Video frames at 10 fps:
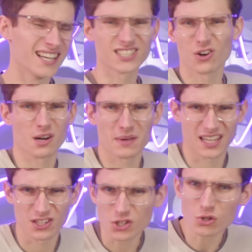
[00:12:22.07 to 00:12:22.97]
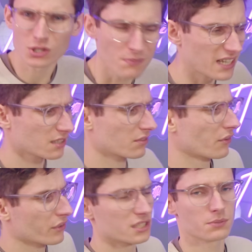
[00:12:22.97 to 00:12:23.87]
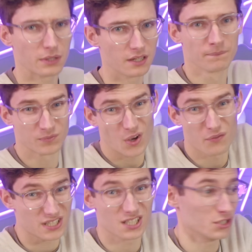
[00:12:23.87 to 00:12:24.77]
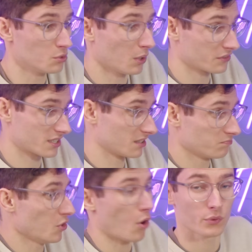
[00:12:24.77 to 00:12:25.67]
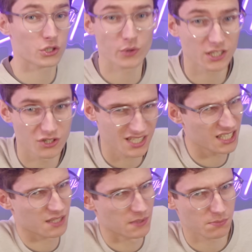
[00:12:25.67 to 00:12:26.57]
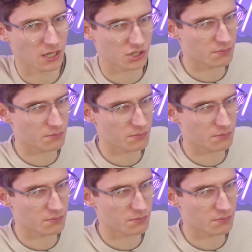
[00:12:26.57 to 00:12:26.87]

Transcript: It's not gonna make a huge, massive difference, but Obviously, you want to not restrict your system as much as